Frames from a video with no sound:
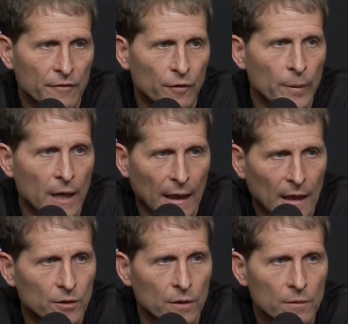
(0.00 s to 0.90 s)
for me, I
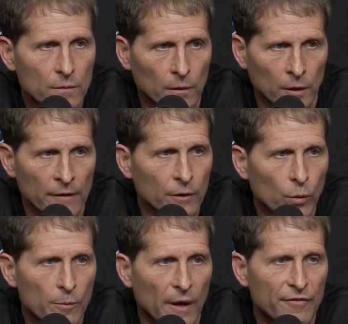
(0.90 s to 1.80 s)
got to live it
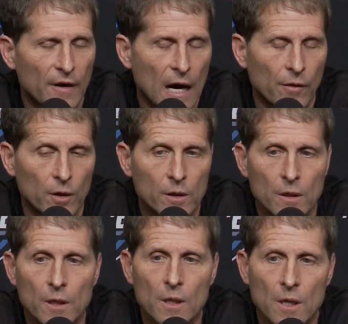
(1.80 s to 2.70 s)
with my father.
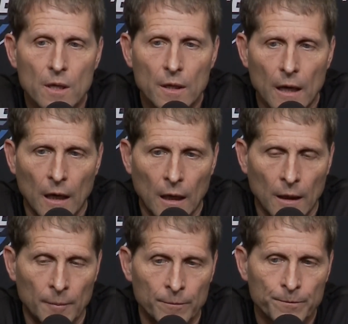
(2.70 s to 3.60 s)

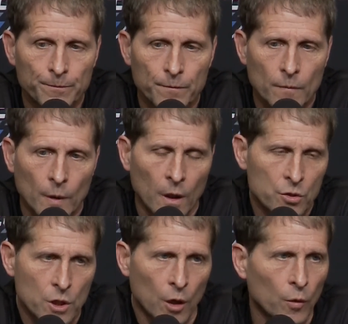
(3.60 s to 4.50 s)
Um, and
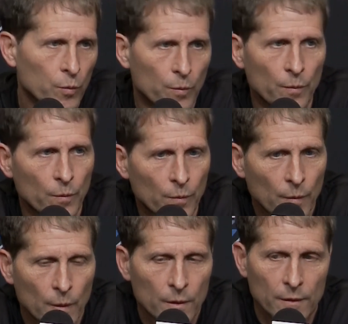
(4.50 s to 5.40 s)
so,
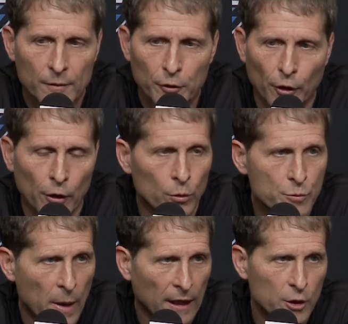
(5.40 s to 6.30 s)
you know, there was
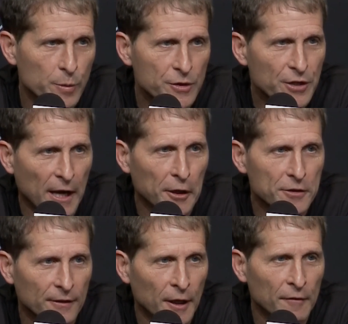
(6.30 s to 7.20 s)
management change,
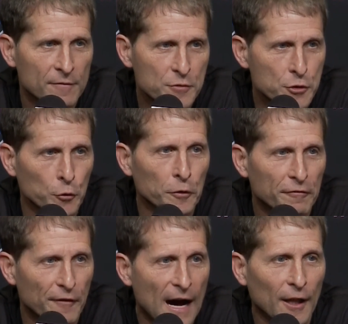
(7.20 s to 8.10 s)
and then soon to
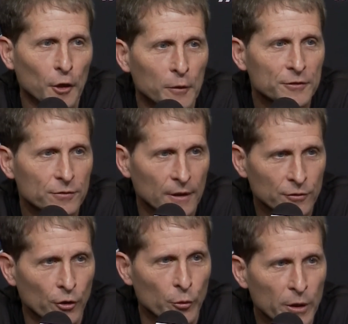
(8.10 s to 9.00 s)
follow is, is
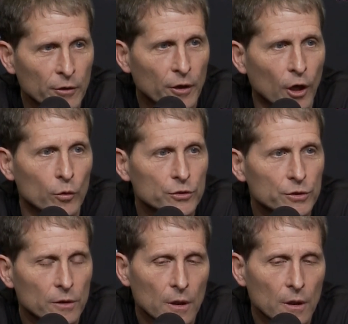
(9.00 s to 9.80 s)
going to be the coach.